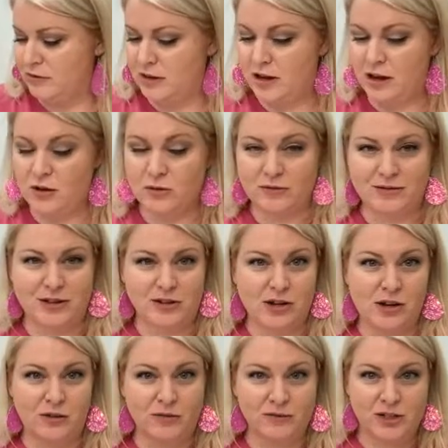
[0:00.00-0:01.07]
Oh, there you
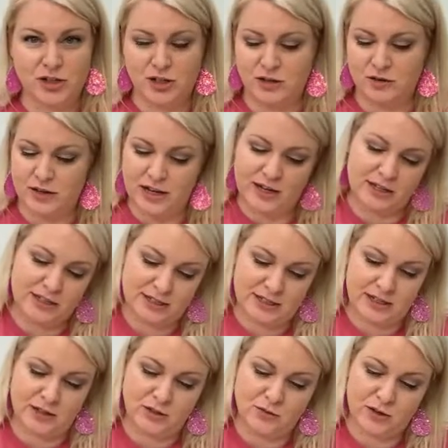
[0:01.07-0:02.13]
go. Did you hear that? It
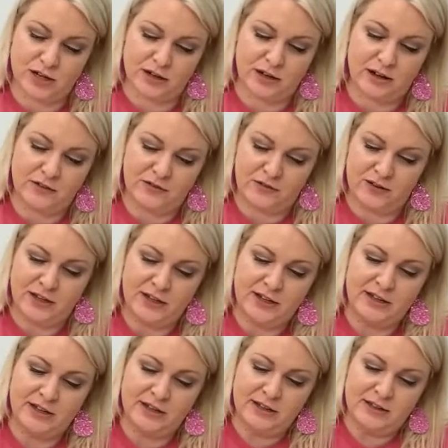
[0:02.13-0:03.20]
sands right off
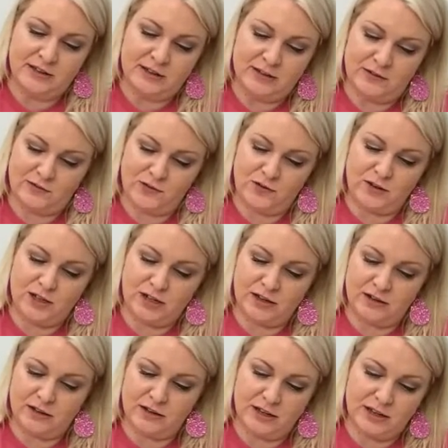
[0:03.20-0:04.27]
if you get it
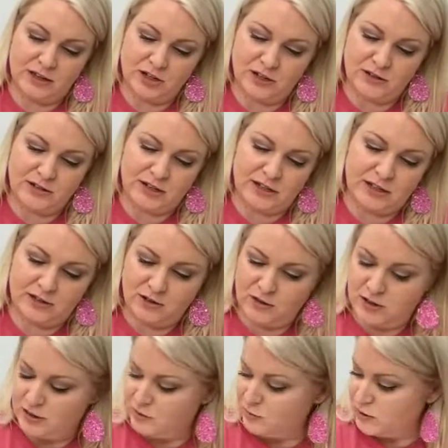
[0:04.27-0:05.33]
on the edges and you
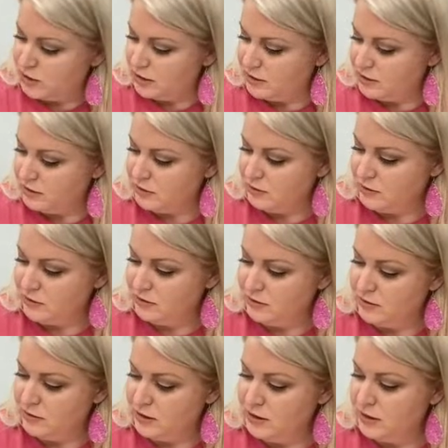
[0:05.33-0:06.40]
didn't want it there.
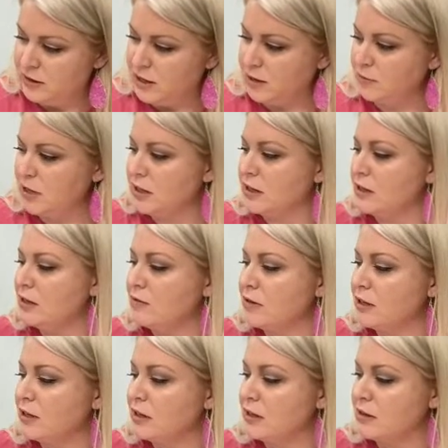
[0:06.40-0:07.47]
I'm going to even
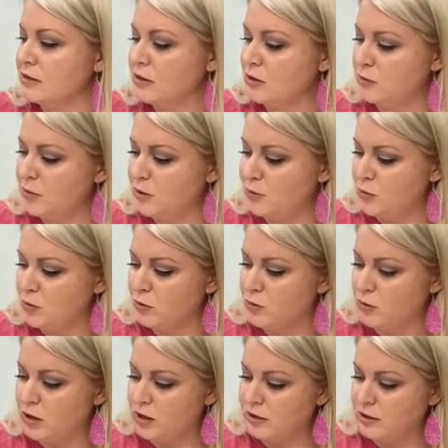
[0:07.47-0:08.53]
get a little bit more
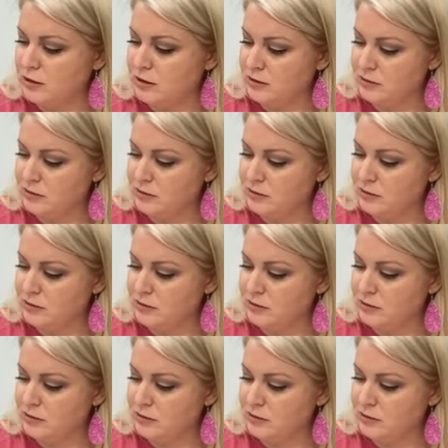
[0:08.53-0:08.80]
water